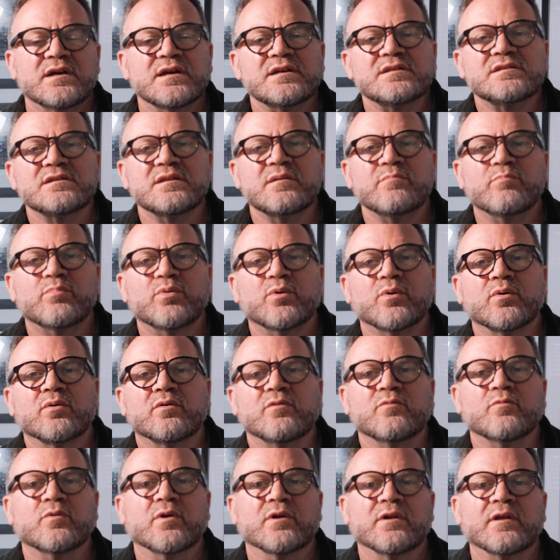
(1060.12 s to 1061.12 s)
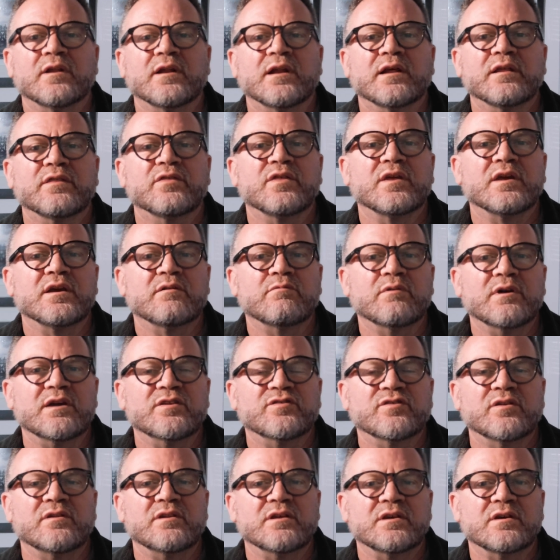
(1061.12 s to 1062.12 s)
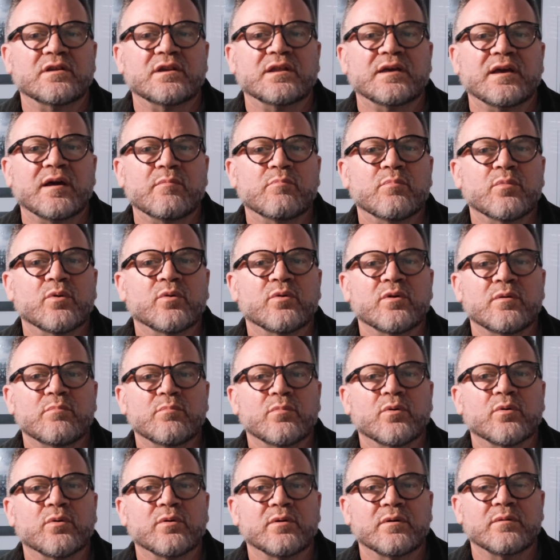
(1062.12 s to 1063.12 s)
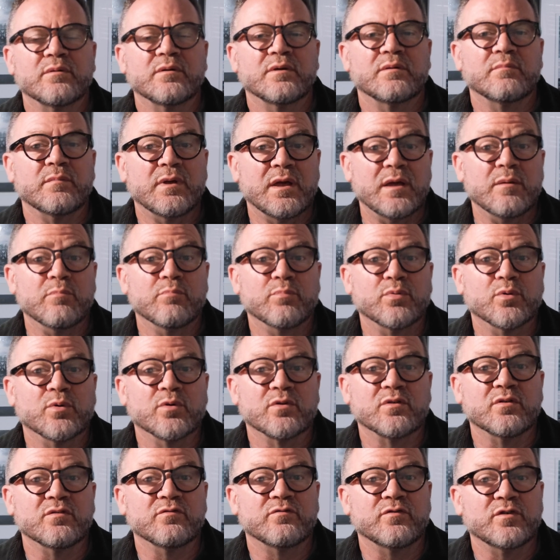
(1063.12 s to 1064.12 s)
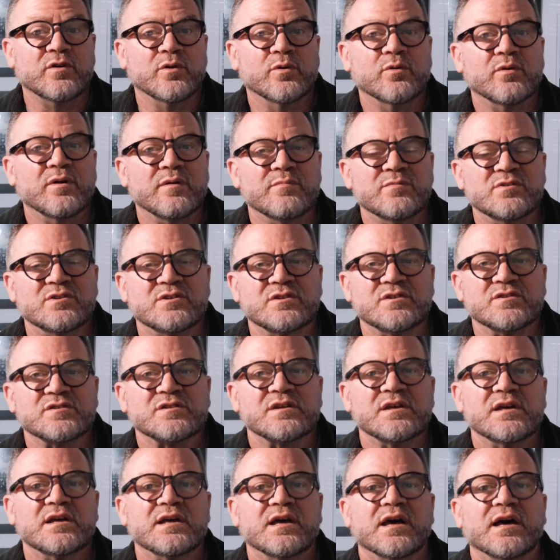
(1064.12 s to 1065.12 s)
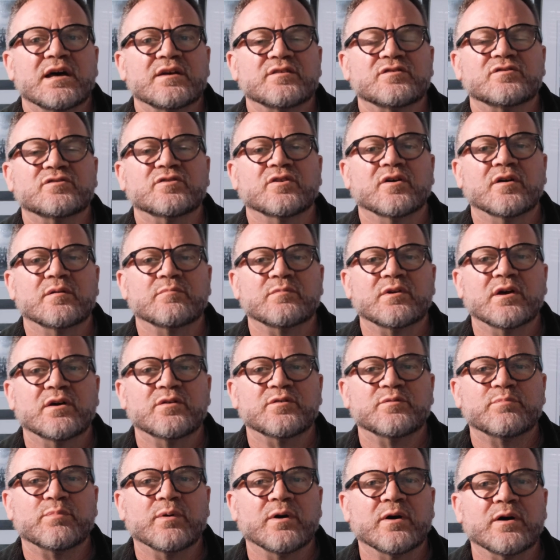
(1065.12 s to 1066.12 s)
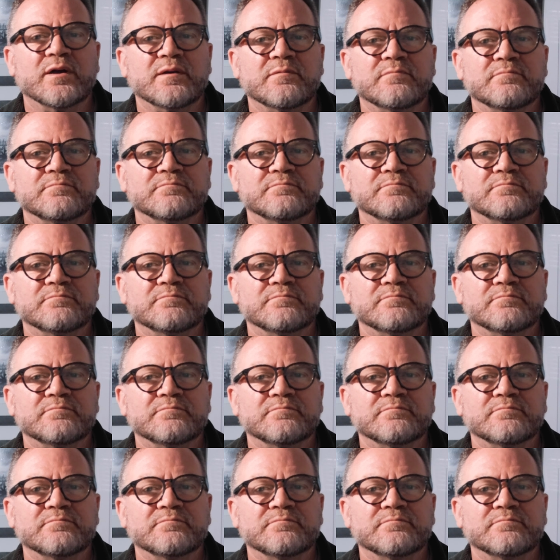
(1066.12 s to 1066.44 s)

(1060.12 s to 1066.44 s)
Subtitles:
is an important one, and I think is only going to get more and more important for your images as time goes by.